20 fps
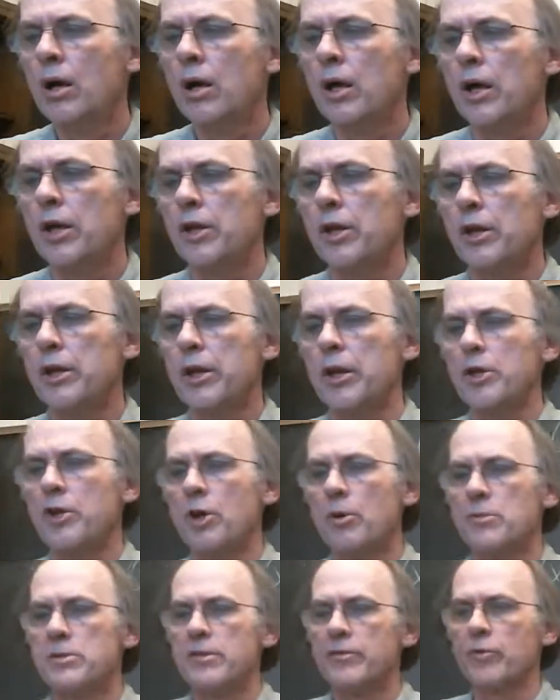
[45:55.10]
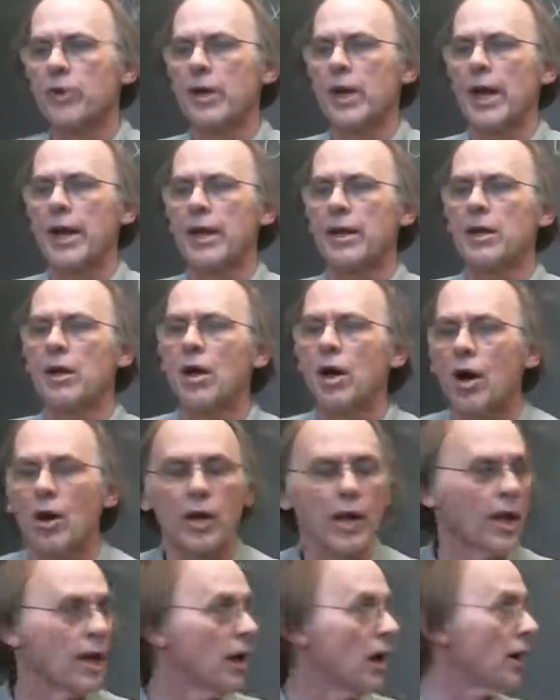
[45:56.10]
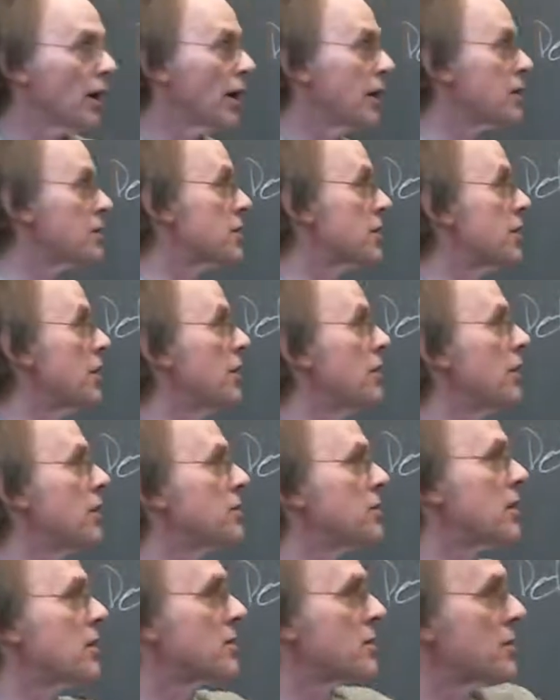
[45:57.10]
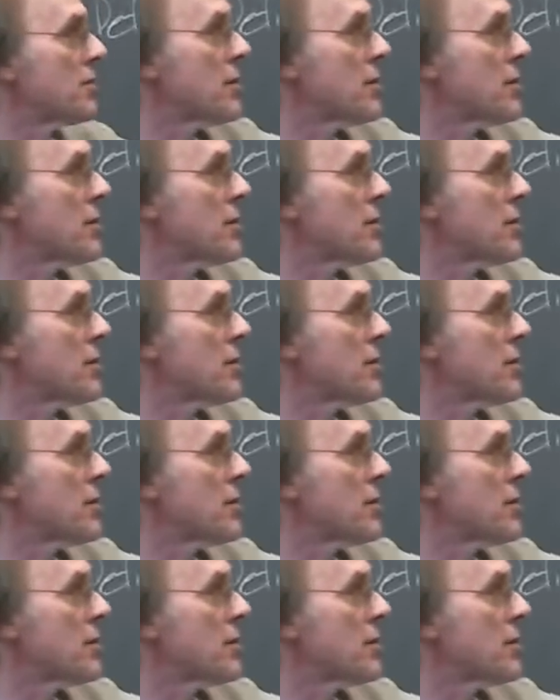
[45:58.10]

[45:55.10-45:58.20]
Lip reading: In terms of what A and okay. So